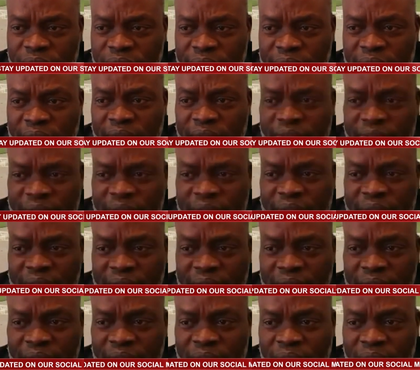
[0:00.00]
really,
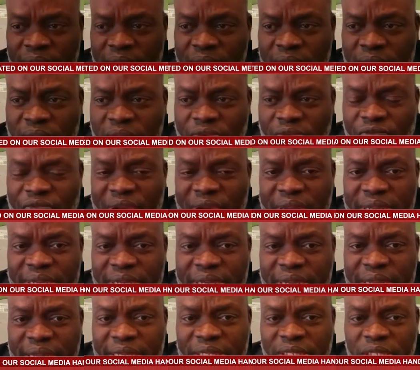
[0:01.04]
really
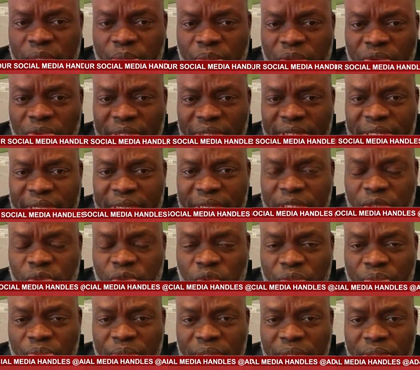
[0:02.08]
validates some of the things
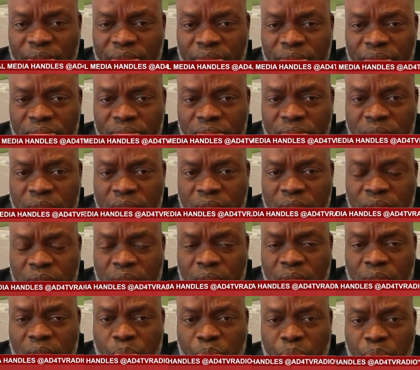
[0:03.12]
we've been
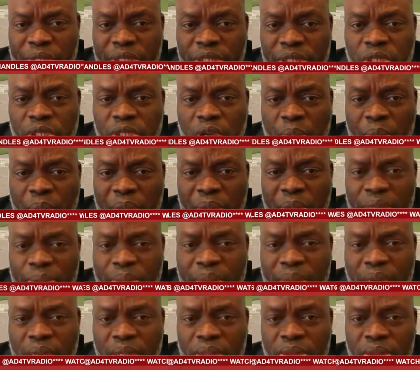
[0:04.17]
brainstorming
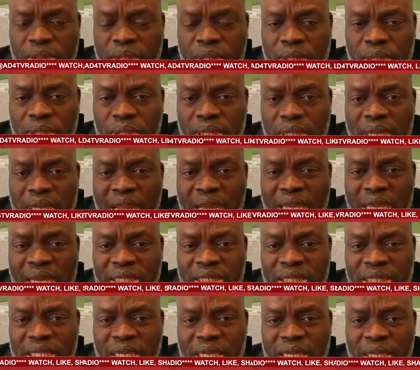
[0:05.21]
about in the
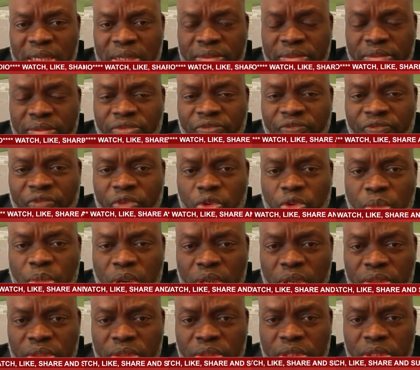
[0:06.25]
last few
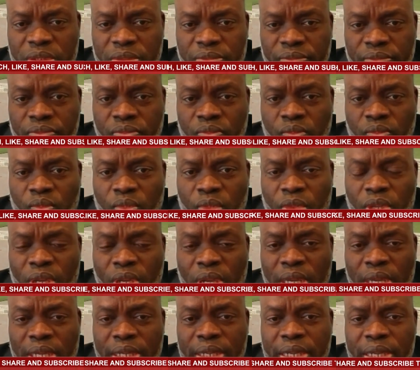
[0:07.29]
months.
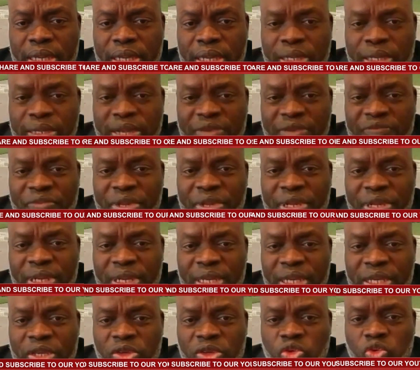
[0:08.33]
And
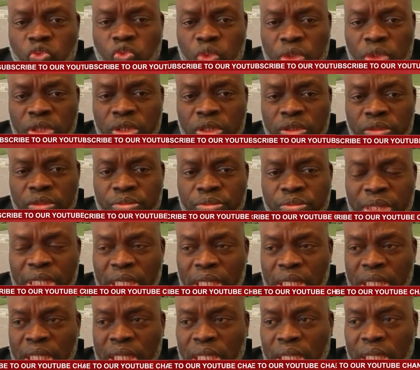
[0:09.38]
definitely you will be